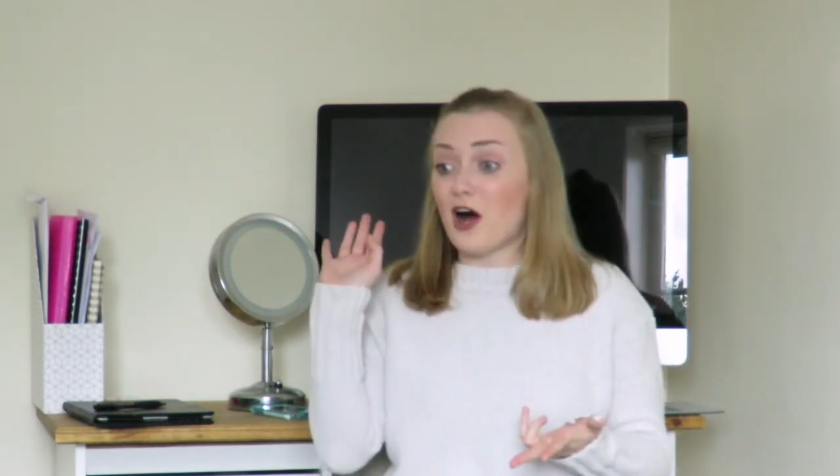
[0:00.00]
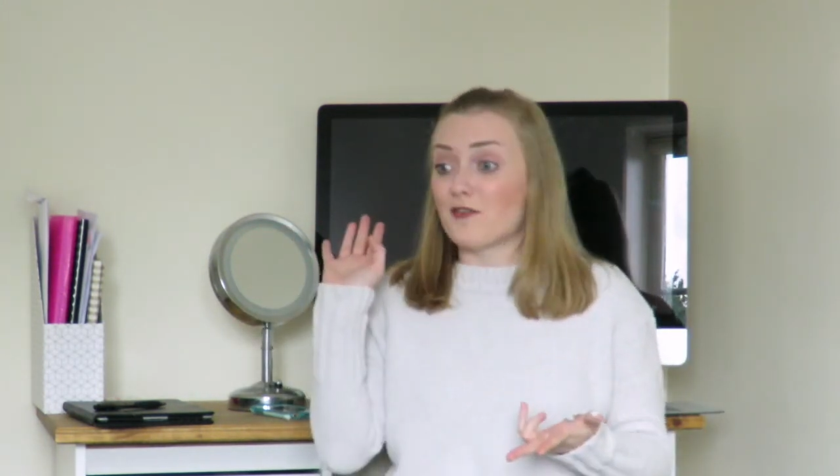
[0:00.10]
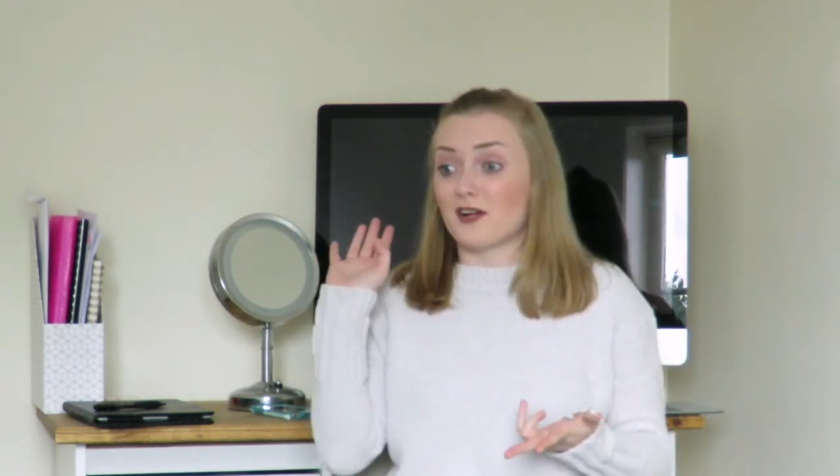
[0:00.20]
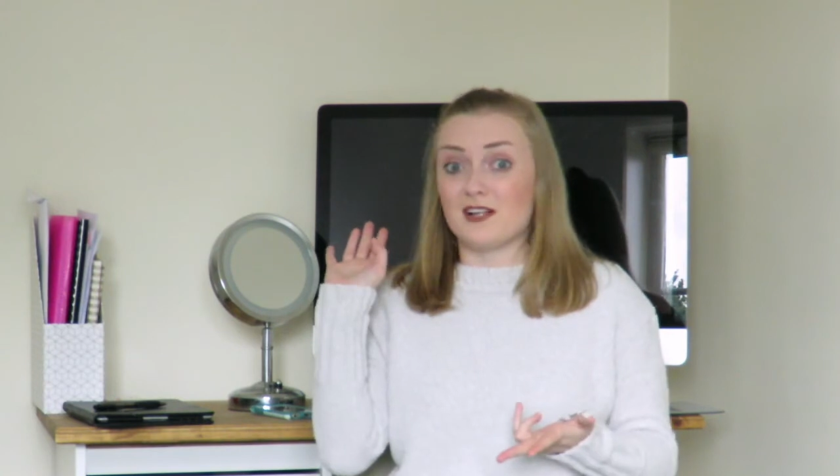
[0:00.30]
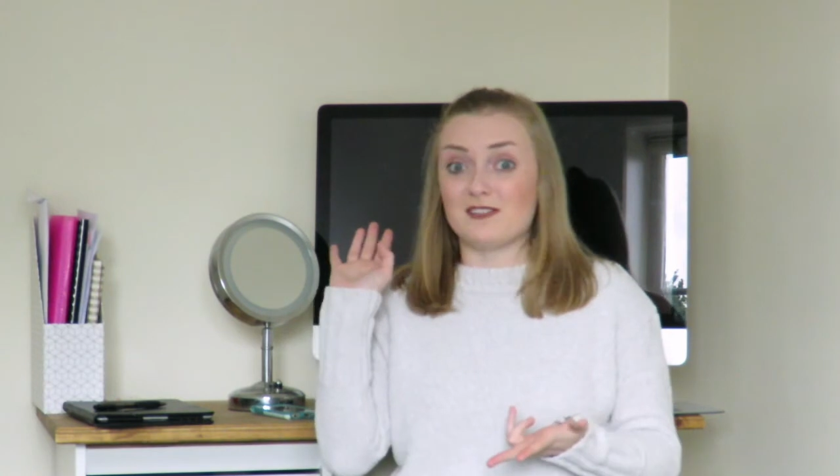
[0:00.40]

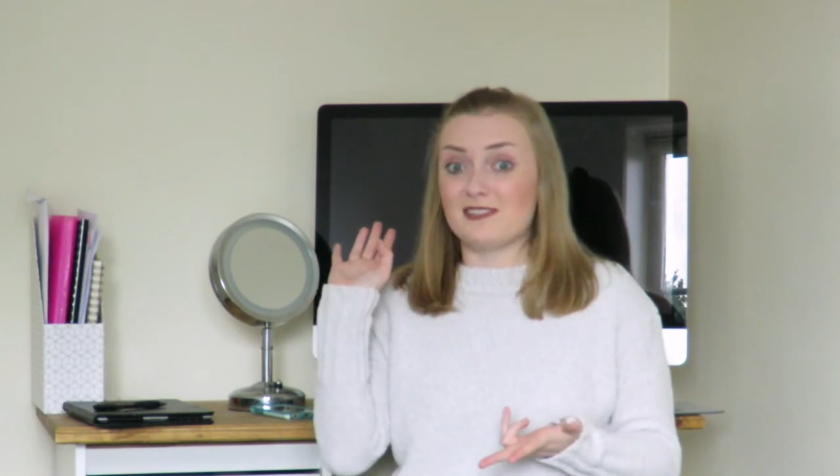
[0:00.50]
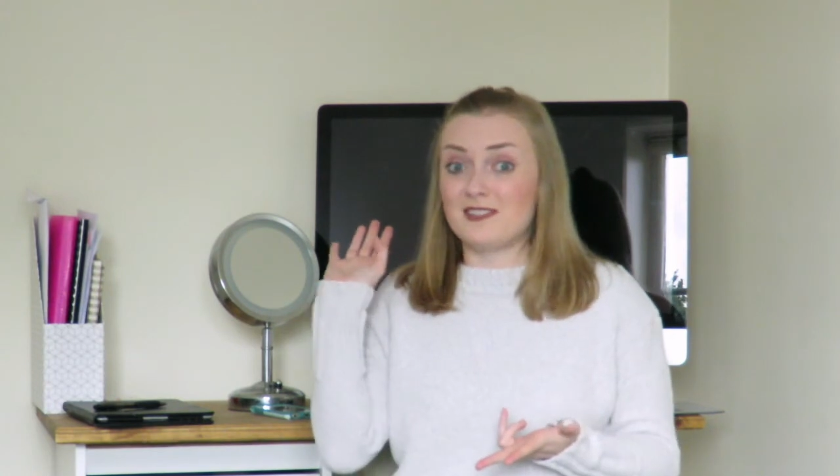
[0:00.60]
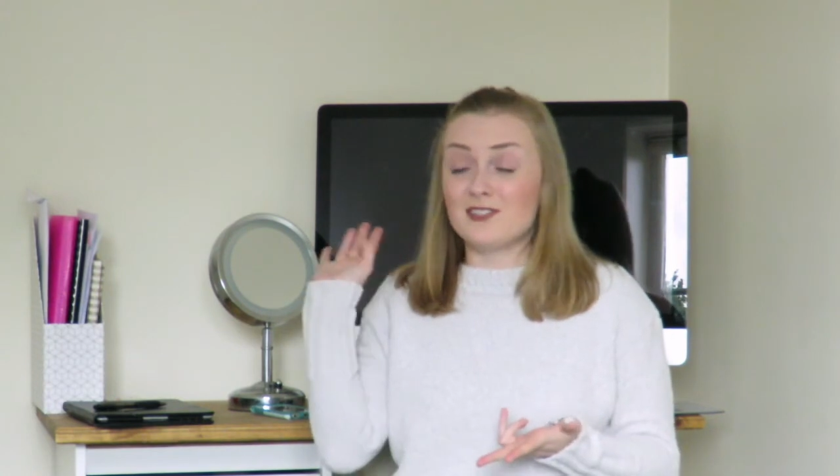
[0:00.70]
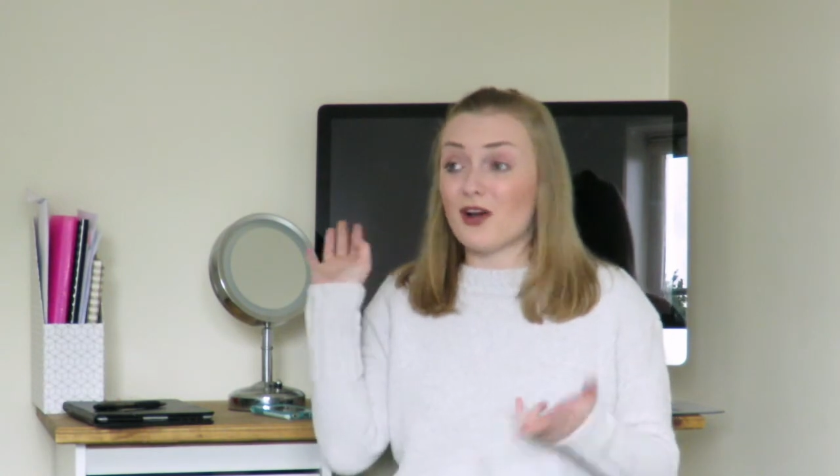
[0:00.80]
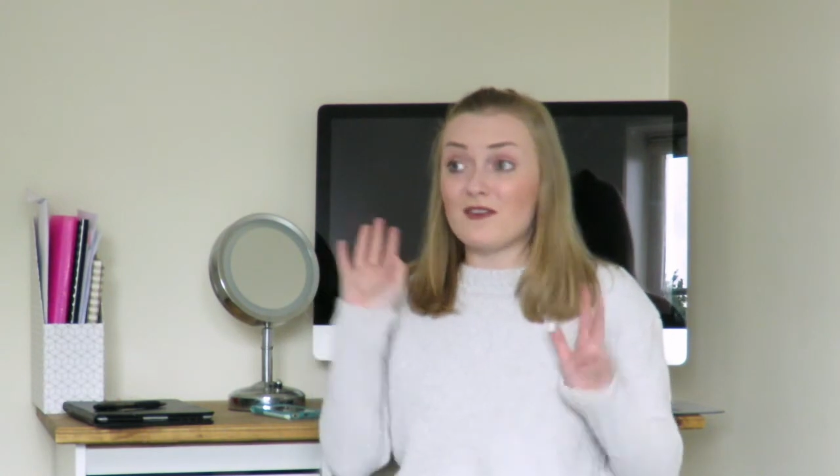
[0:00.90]
I've got to,
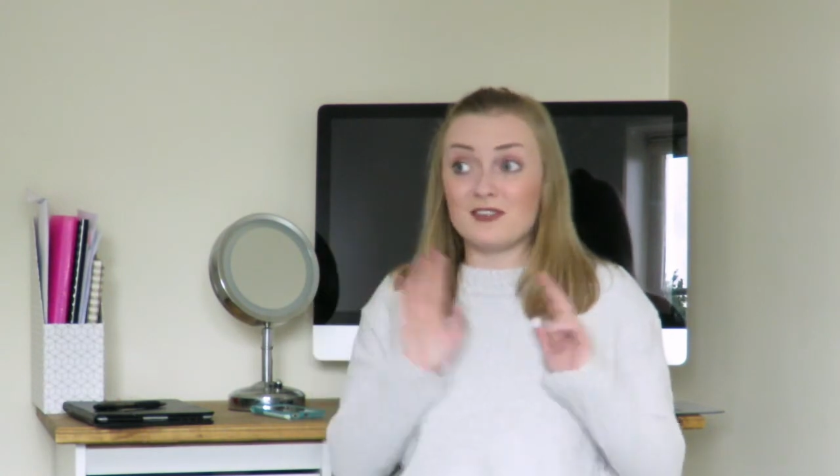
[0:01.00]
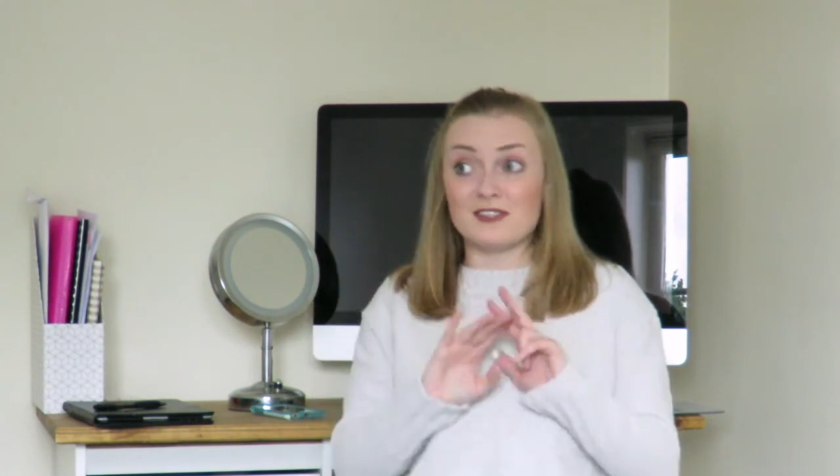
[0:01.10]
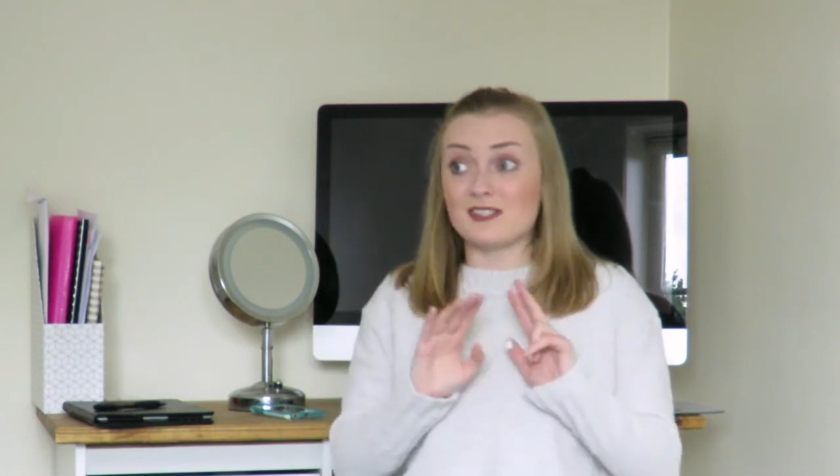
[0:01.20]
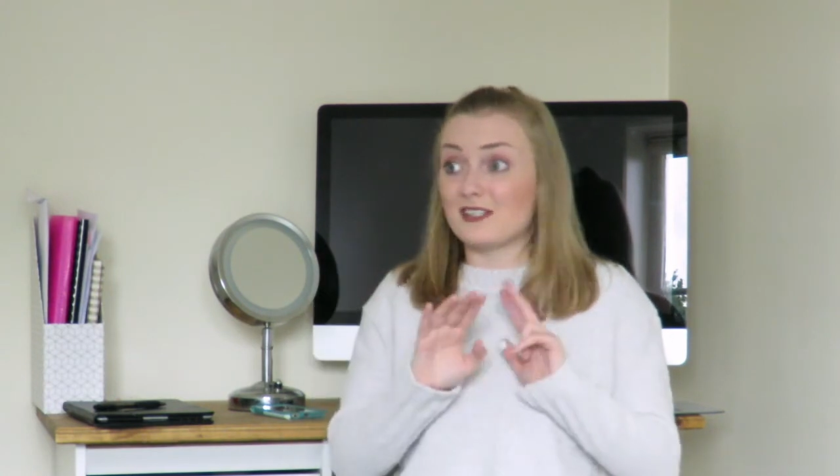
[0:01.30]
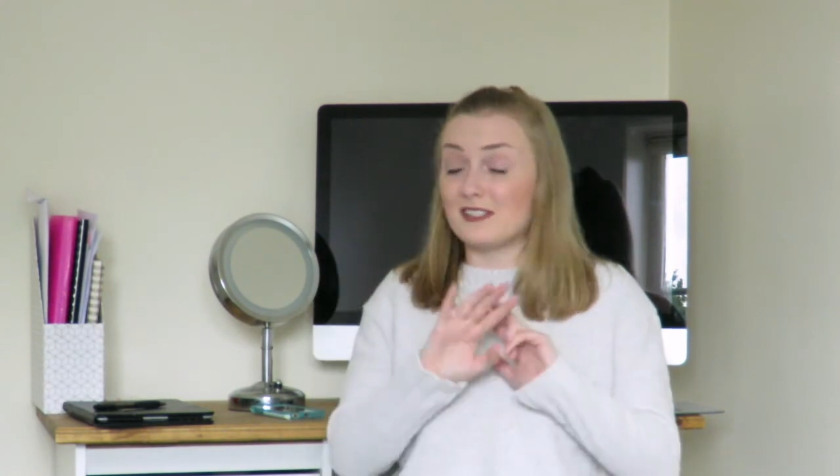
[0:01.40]
not
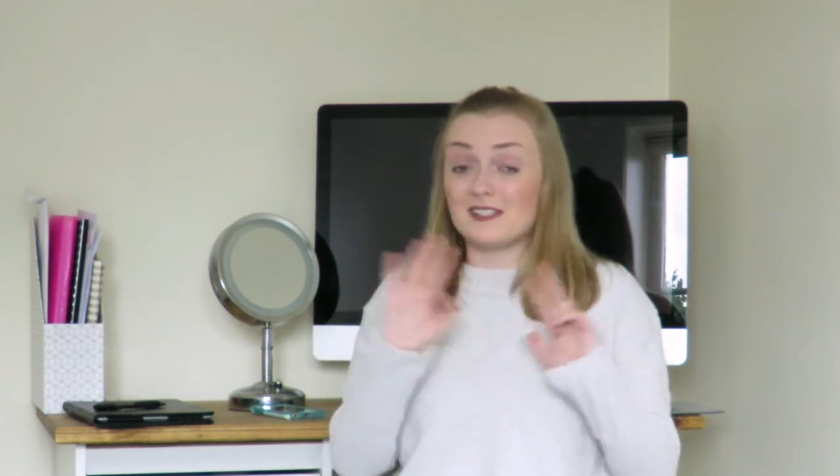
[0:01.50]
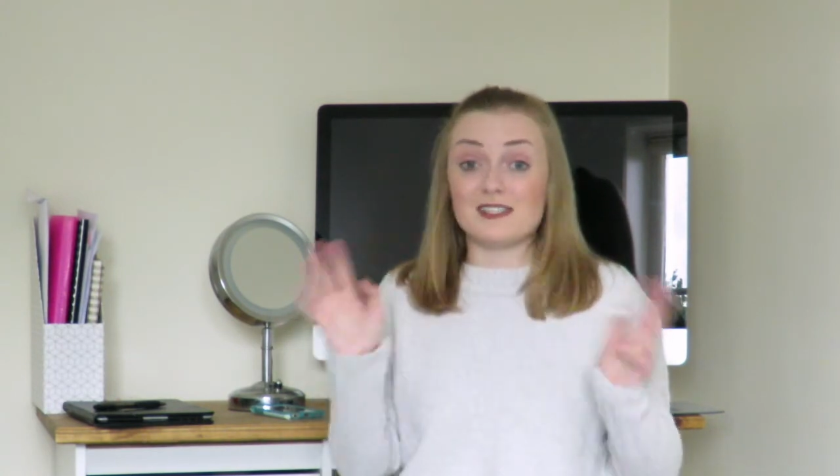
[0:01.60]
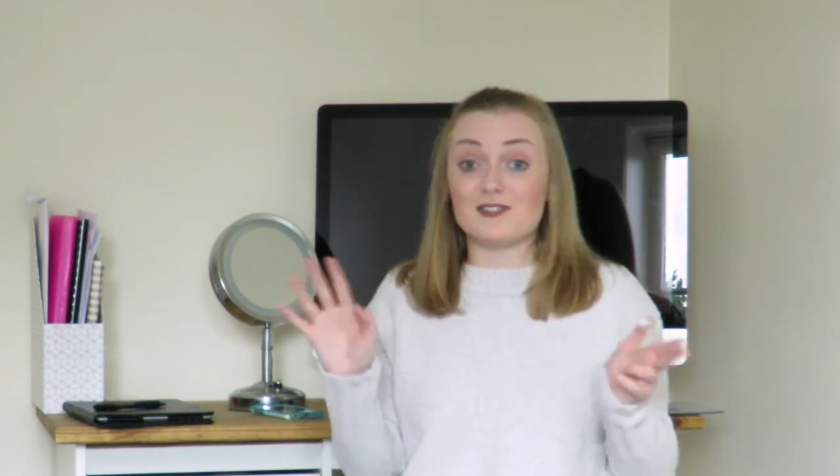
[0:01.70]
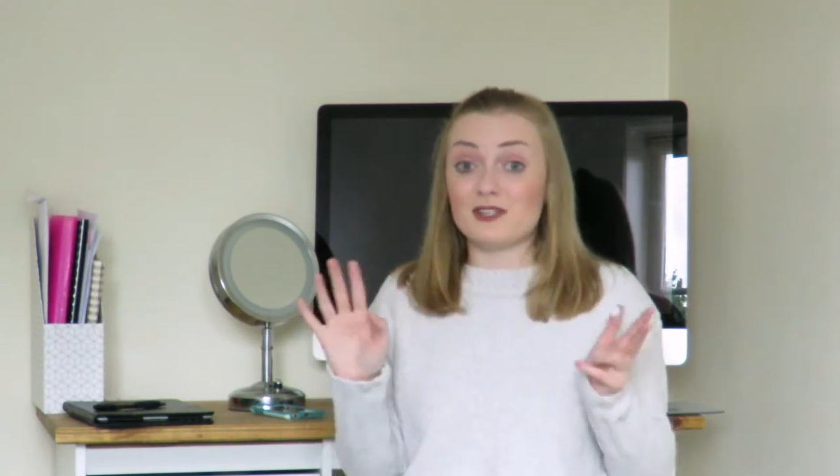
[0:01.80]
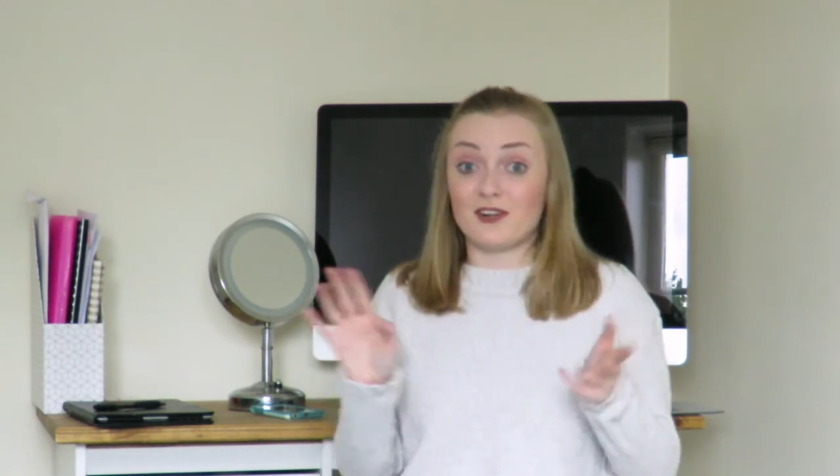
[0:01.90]
even
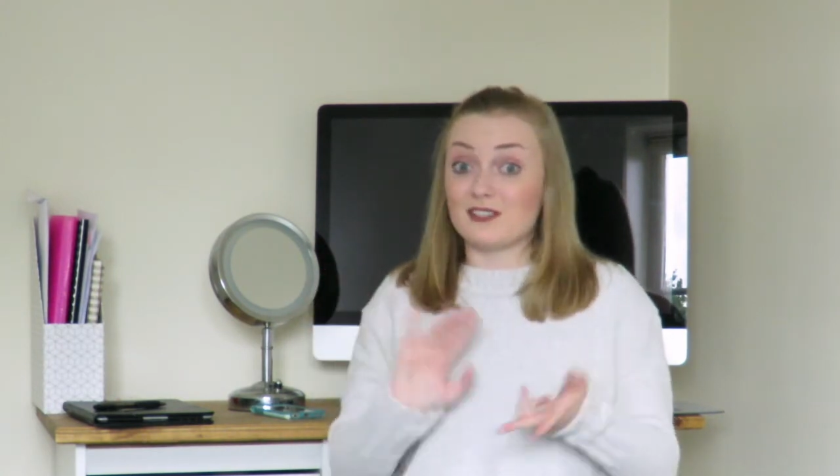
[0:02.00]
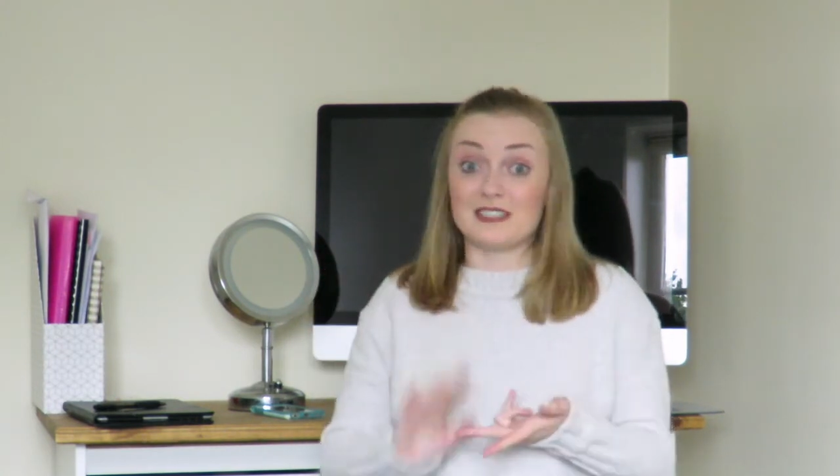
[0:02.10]
considering got to